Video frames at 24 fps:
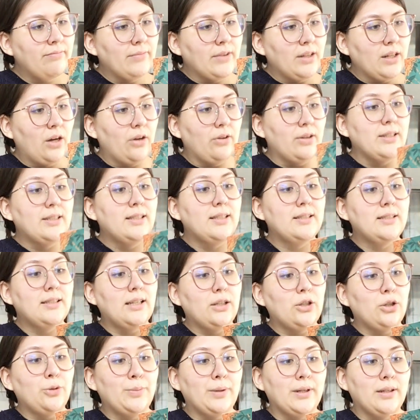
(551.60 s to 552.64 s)
Oh, this is
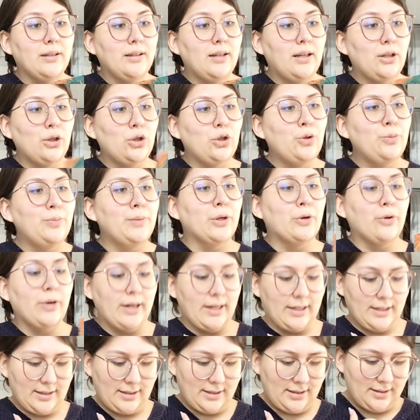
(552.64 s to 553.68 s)

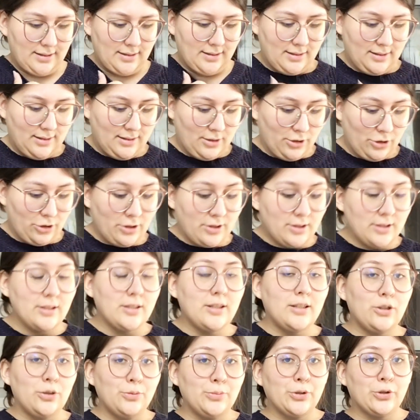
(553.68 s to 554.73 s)
Illumicrate. So this is a
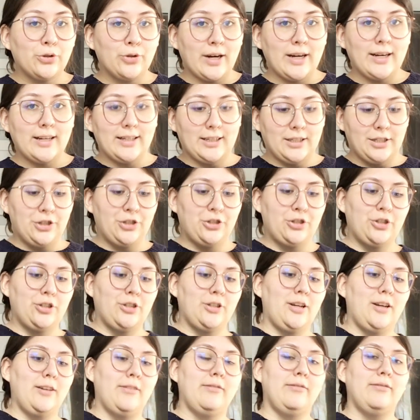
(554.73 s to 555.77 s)
Illumicrate edition
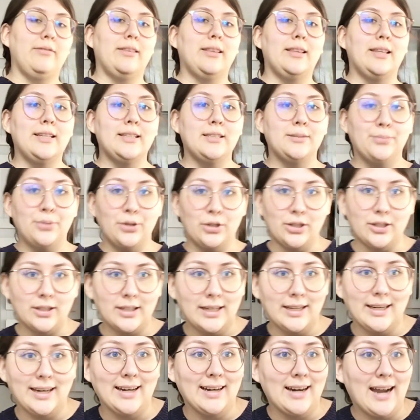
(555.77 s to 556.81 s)
of this book.
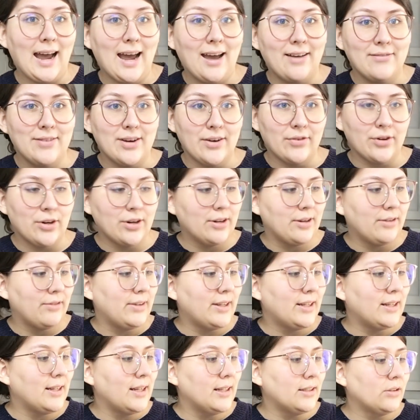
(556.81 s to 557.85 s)
Again, I have never heard of
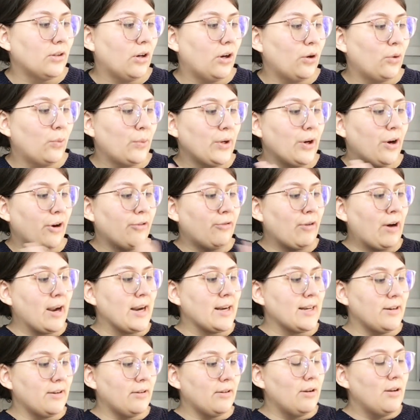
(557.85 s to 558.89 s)
it. It's called We All
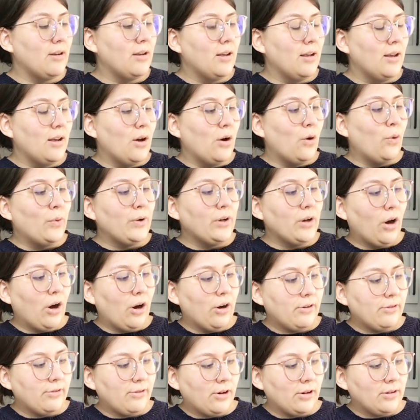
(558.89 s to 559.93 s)

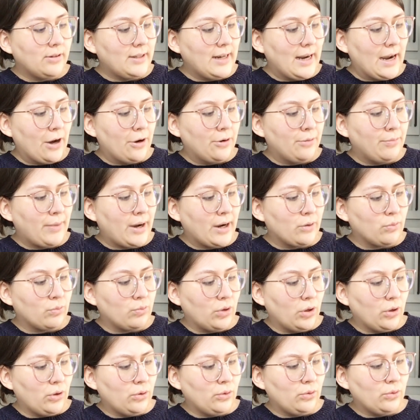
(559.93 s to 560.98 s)
Fall Down by
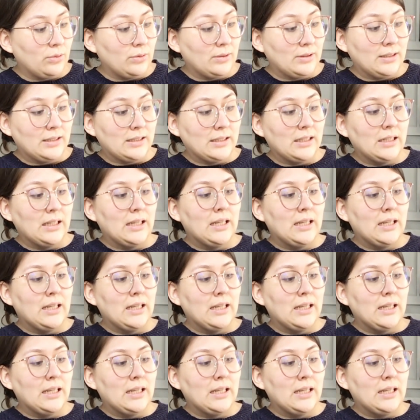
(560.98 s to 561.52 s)
Rose